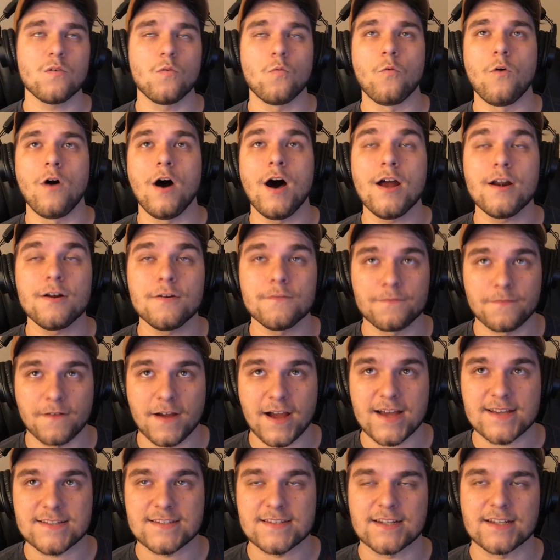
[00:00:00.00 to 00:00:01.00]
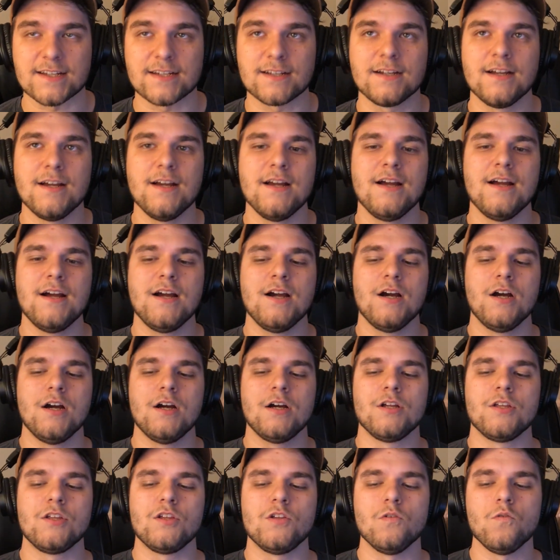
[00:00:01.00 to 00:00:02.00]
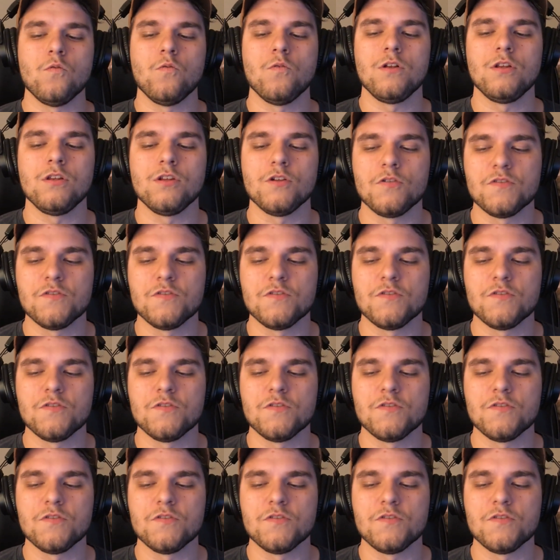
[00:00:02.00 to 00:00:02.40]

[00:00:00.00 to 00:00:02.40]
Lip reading: Water fasting, you will